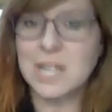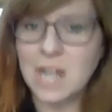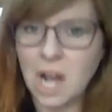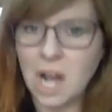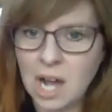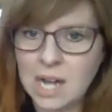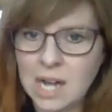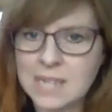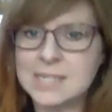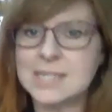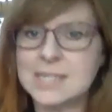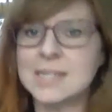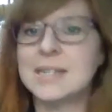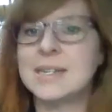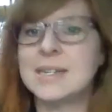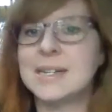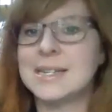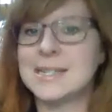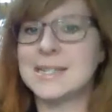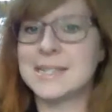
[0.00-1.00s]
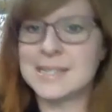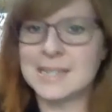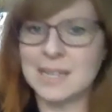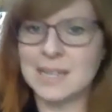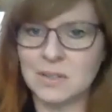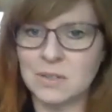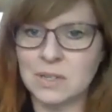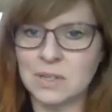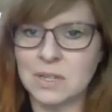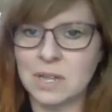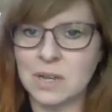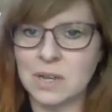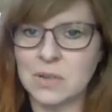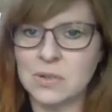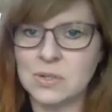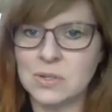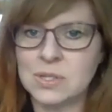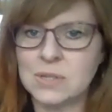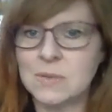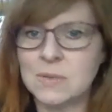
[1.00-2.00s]
cotton, and
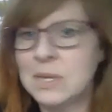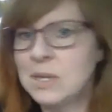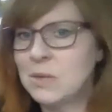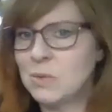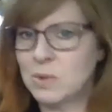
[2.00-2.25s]
cellulose,